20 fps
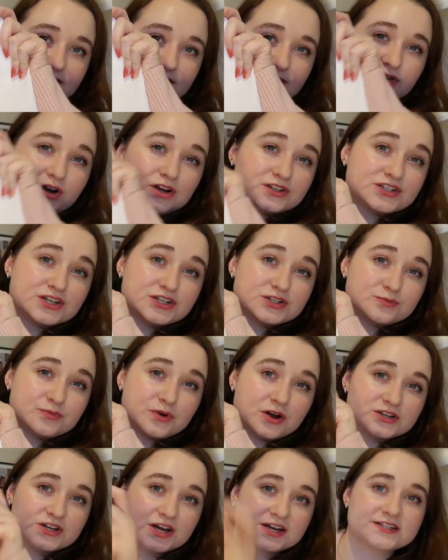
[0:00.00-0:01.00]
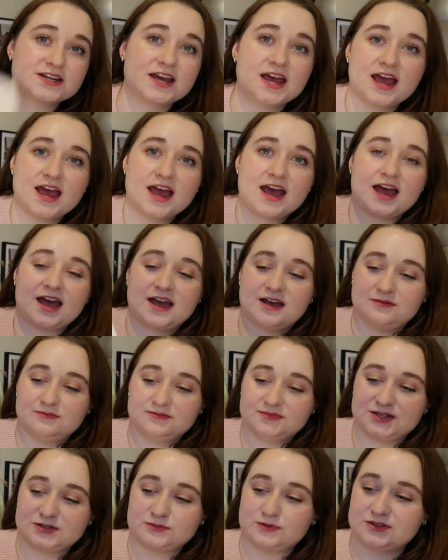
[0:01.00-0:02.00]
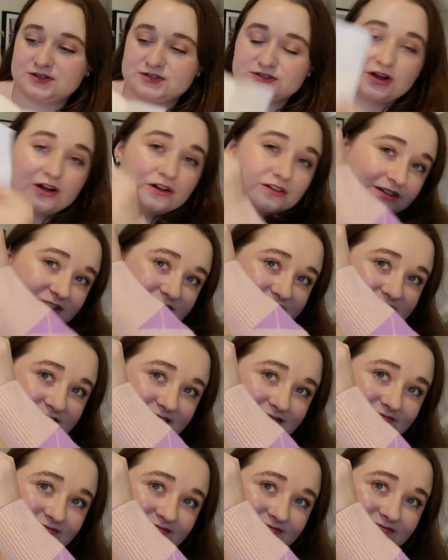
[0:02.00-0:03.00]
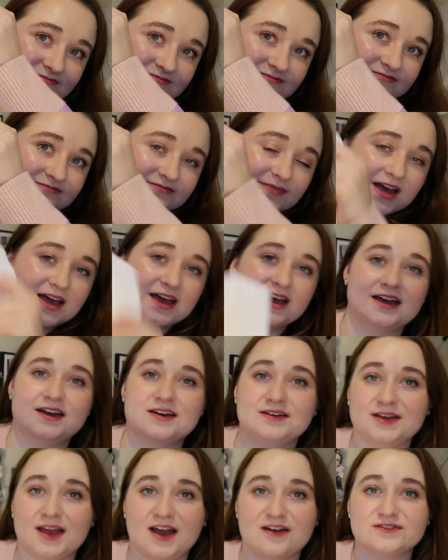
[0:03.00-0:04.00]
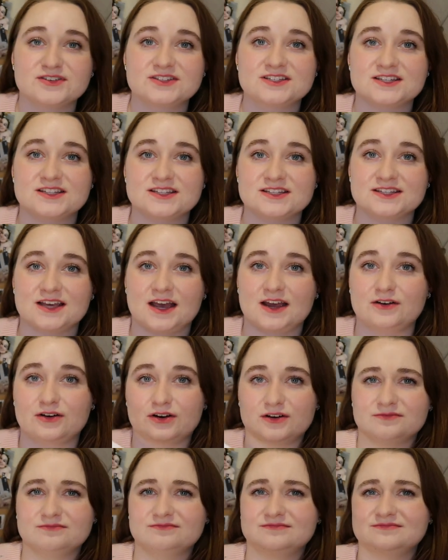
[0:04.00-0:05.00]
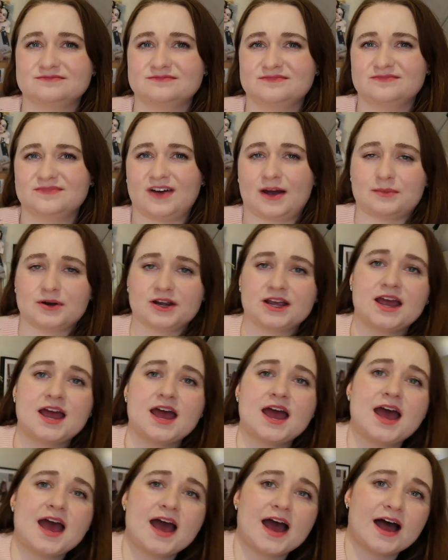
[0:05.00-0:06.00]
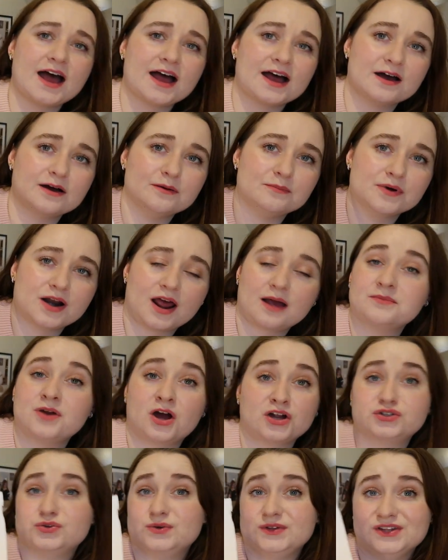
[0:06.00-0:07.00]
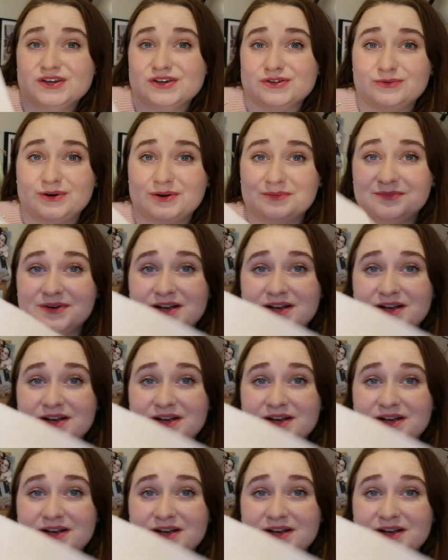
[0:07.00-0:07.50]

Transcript: cross stitch project. That's why there's all this canvas to the side or fabric. But I'm not doing the other one